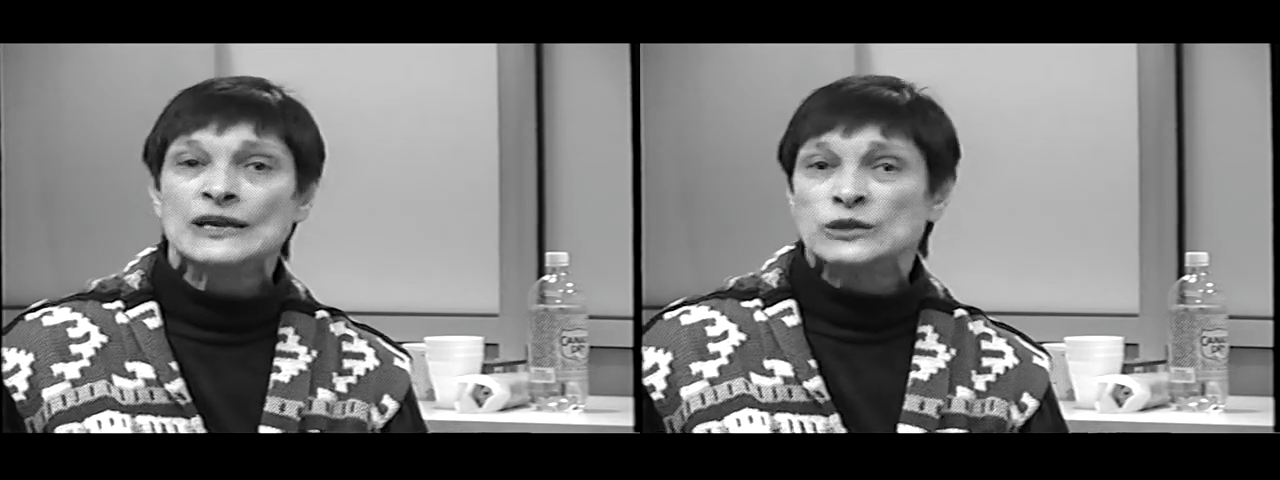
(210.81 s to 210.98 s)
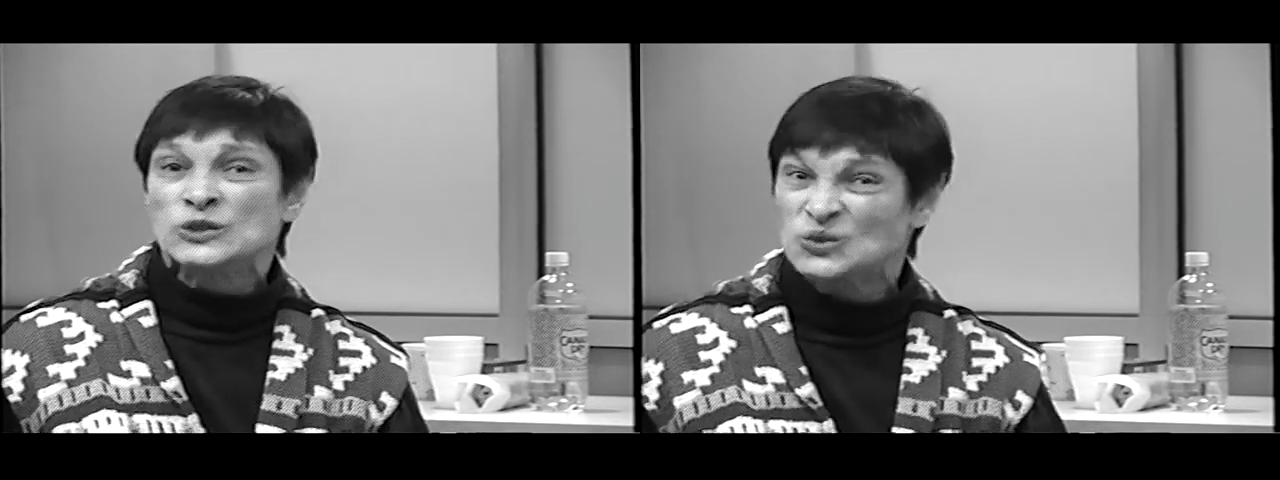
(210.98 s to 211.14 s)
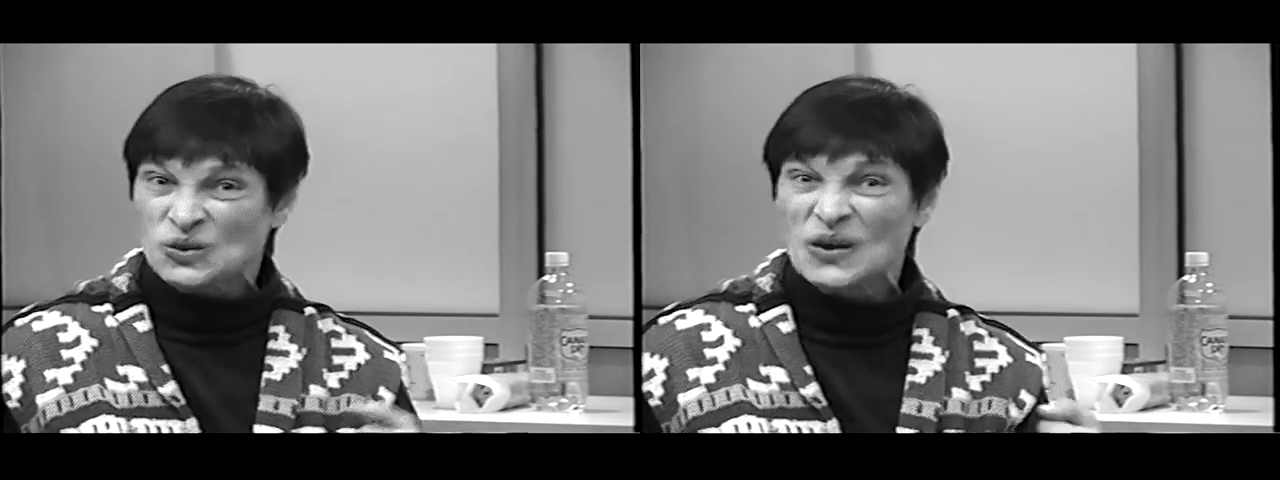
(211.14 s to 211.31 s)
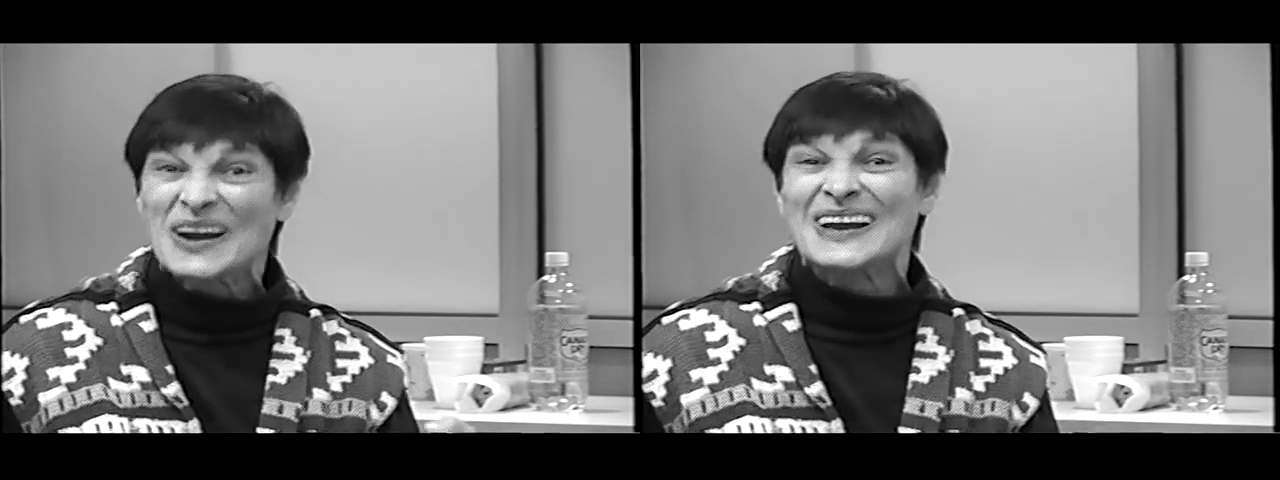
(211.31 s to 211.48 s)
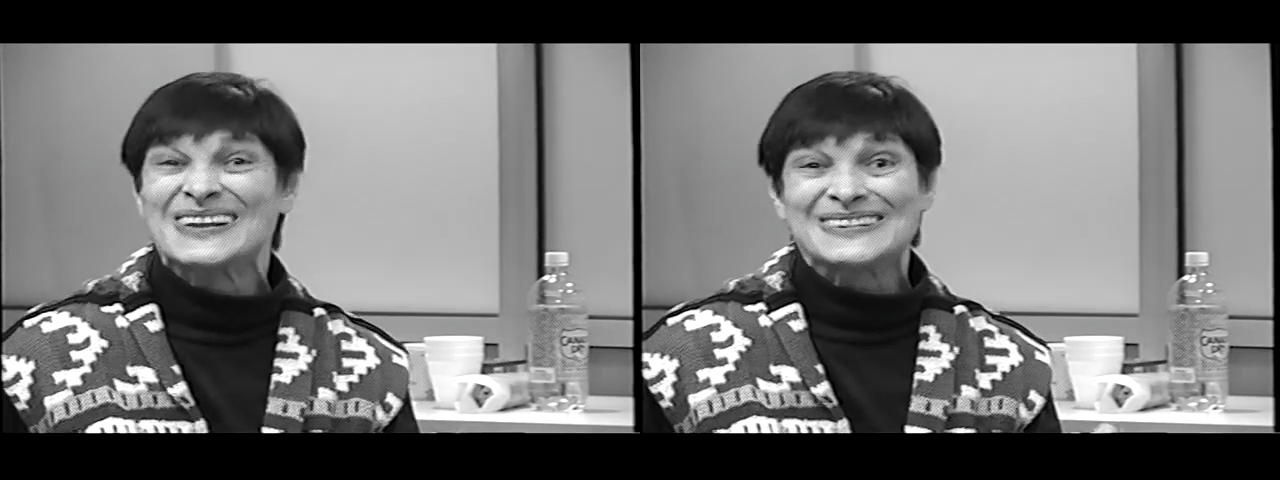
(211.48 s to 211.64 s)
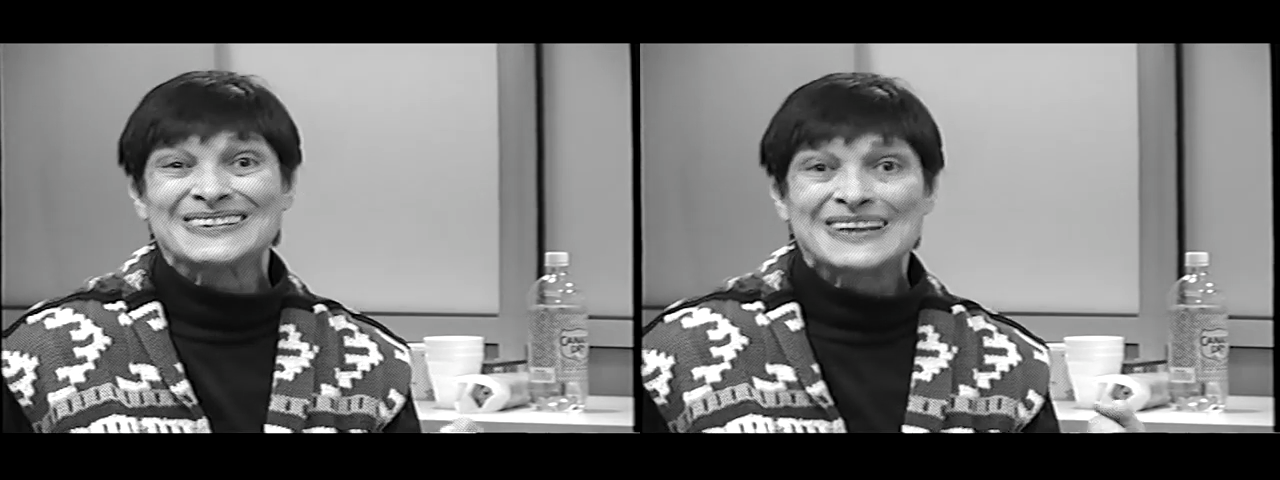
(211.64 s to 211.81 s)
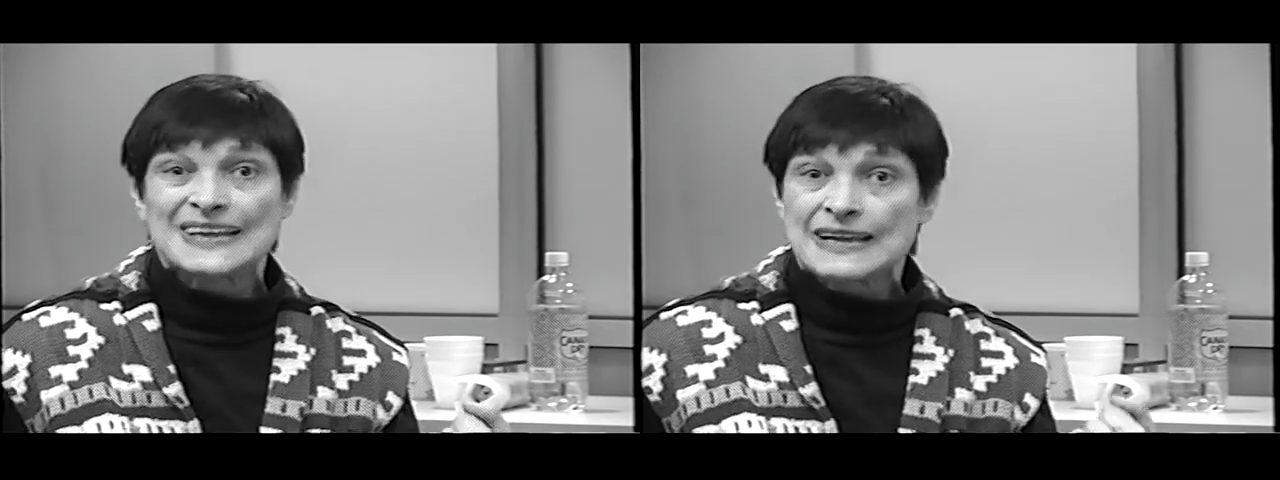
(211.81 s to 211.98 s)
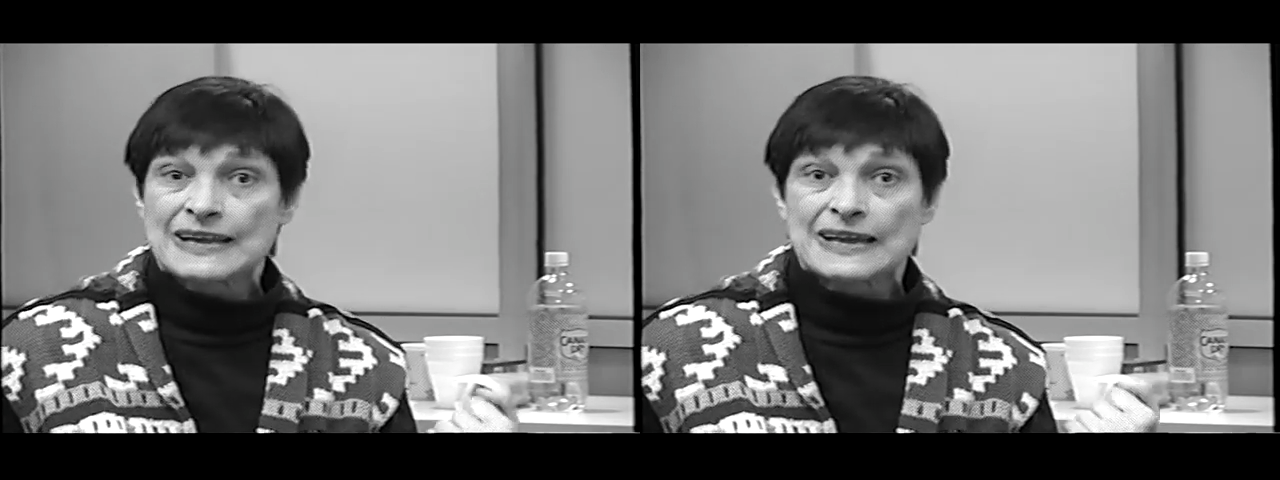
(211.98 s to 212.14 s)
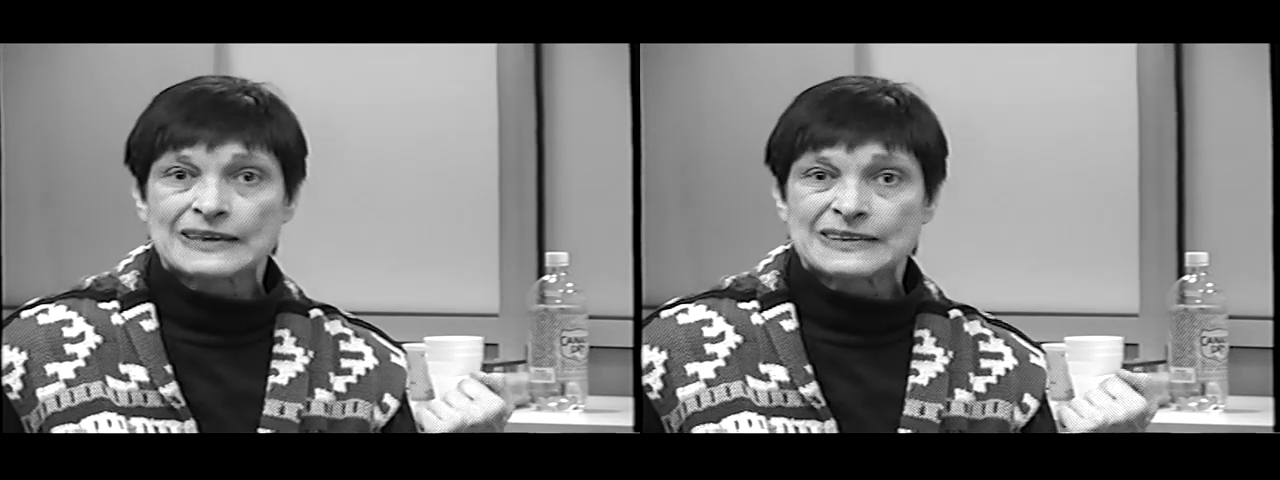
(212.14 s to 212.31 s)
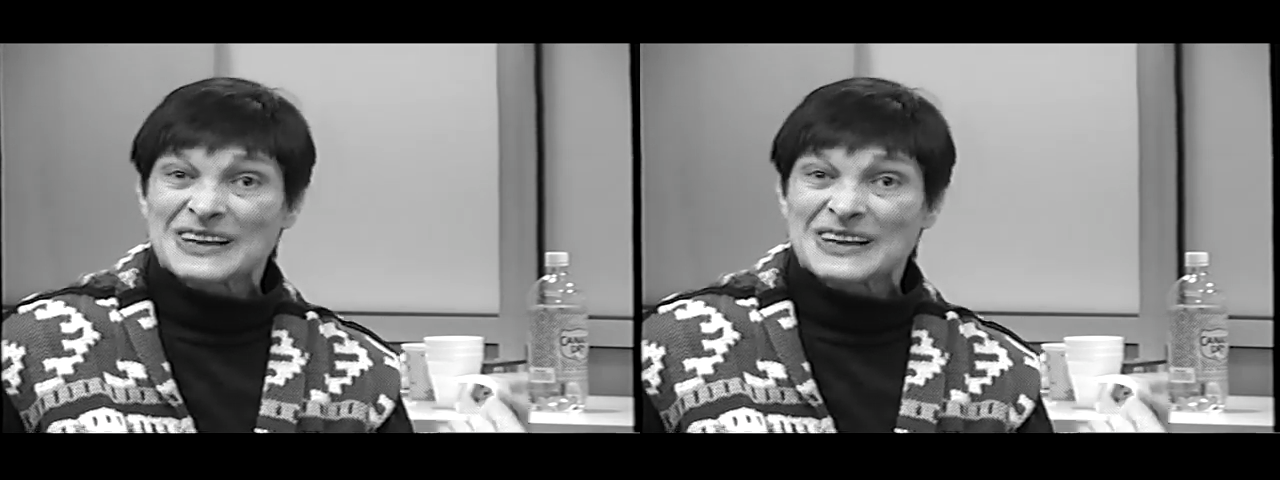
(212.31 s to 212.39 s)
strength and